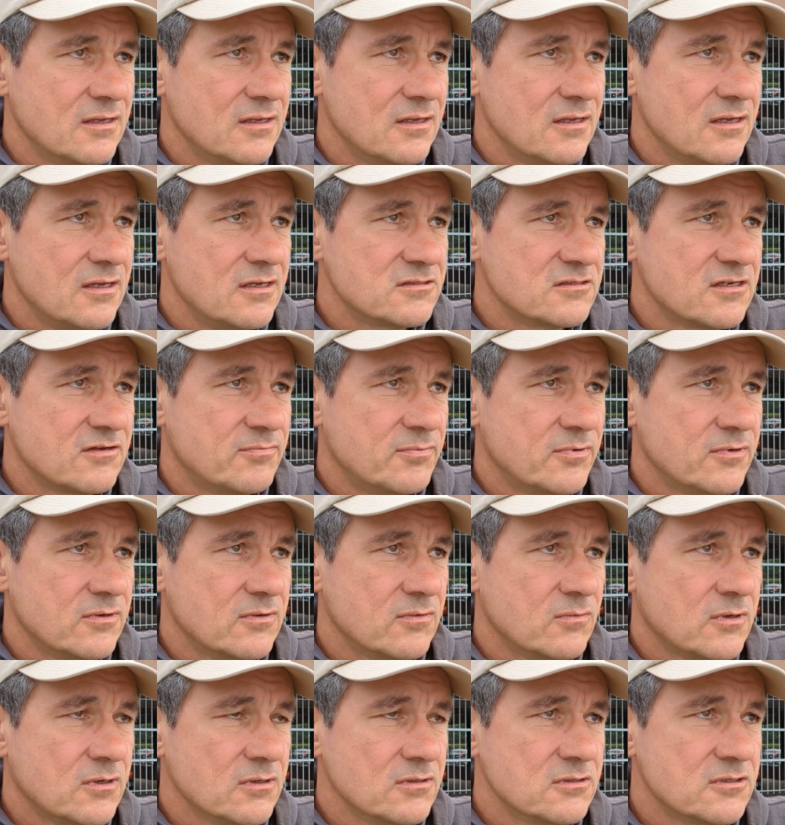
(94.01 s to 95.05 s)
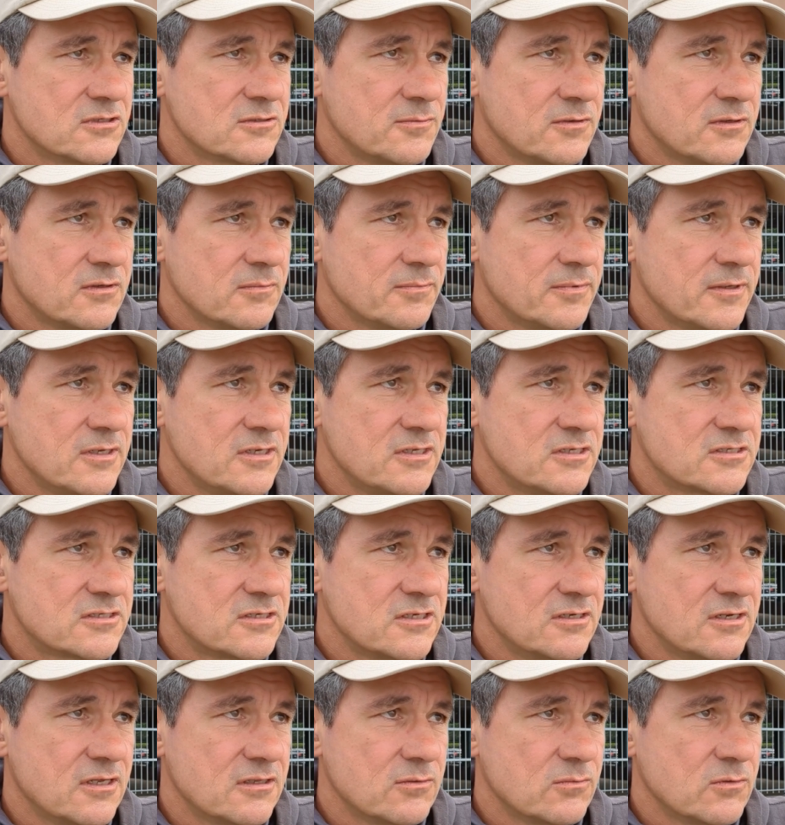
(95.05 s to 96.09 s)
is I've put one small bait
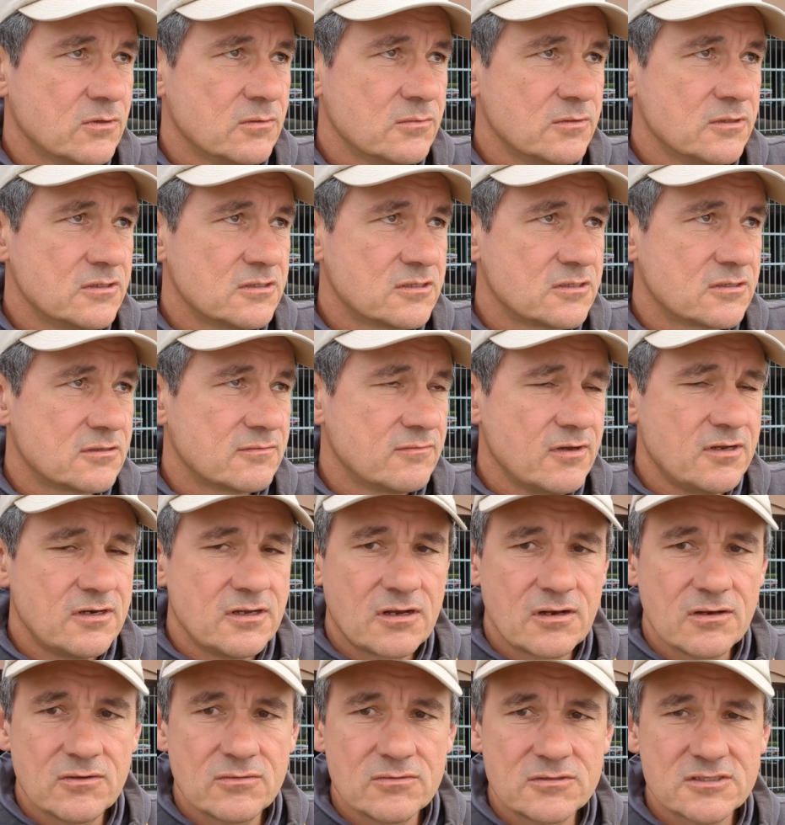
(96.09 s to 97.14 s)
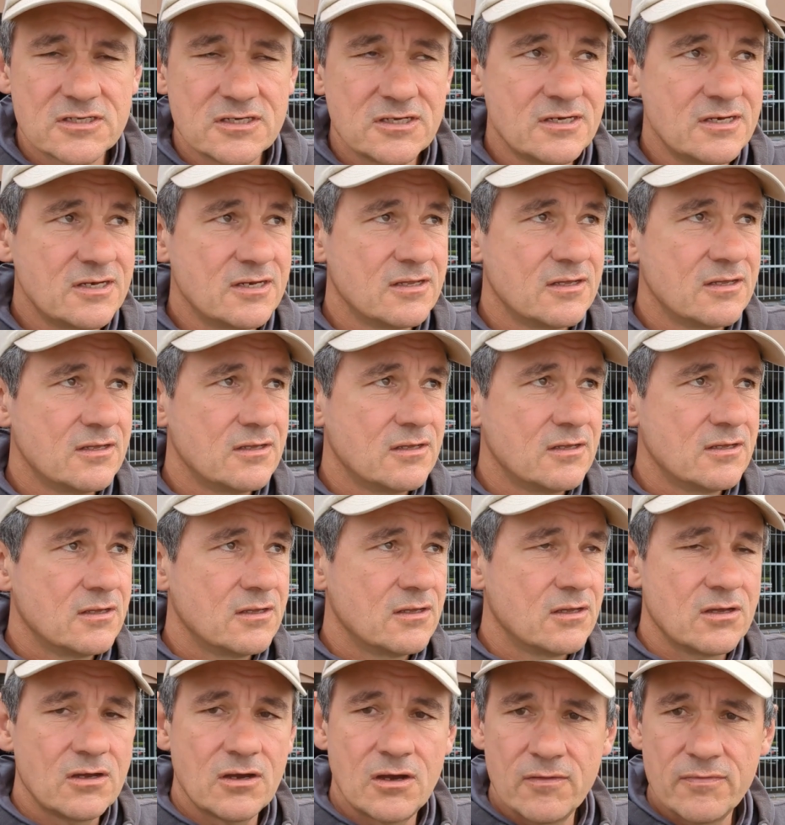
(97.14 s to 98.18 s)
in at the moment, very close in
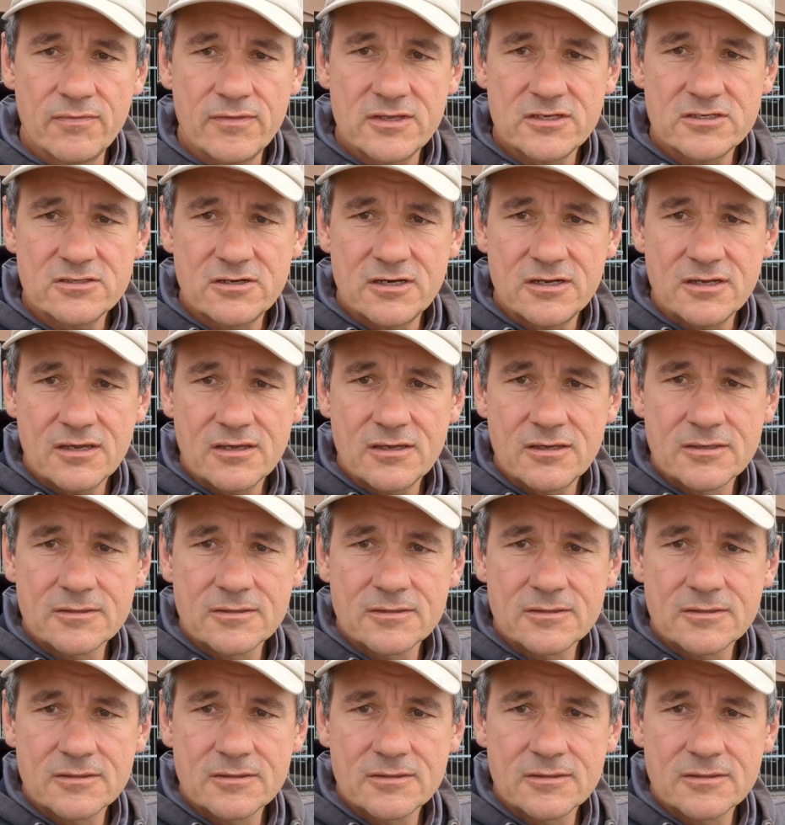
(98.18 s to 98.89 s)
on this rig.